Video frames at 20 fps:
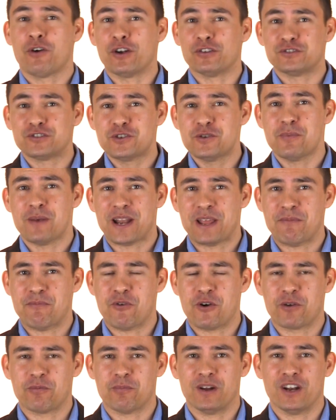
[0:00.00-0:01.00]
there aren't too many
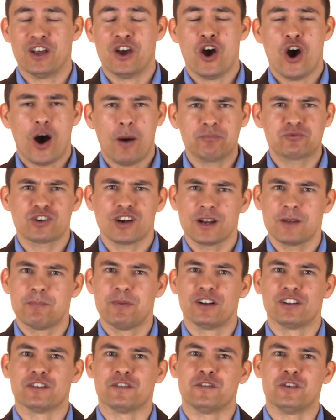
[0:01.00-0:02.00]
more, but I'm trying to
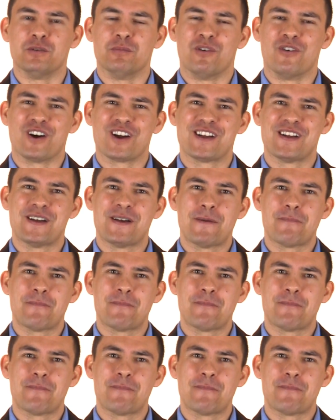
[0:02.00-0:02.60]
build a few more.